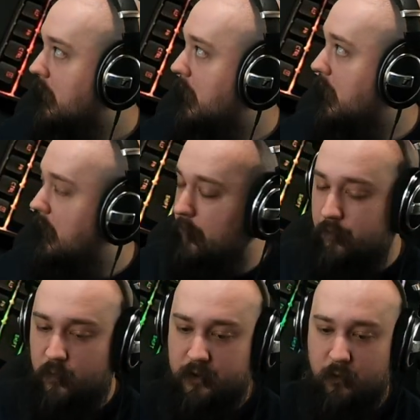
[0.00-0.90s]

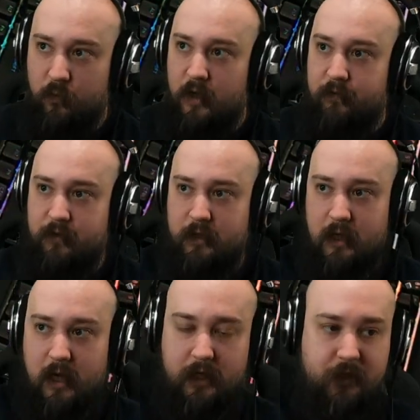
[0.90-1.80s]

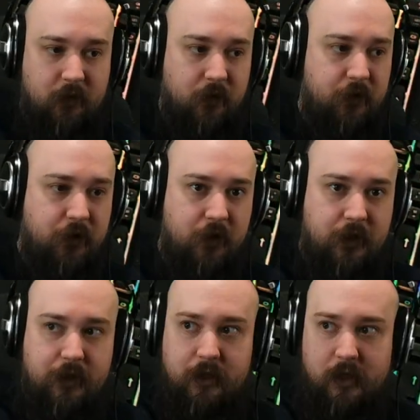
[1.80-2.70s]
DX. So it's
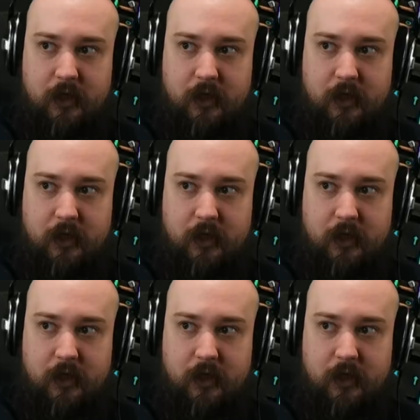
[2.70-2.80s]
just